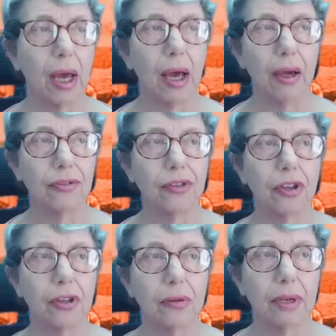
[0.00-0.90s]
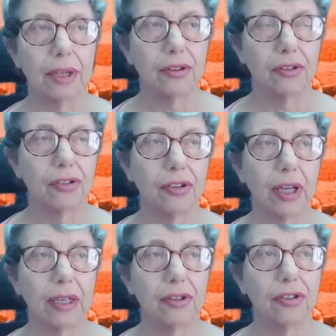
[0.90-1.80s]
after the United
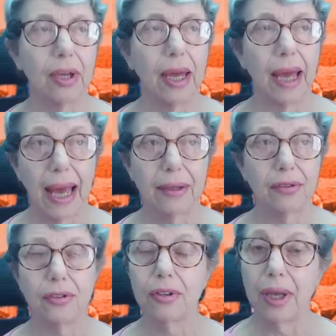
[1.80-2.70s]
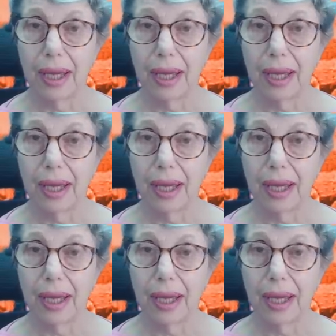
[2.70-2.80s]
States and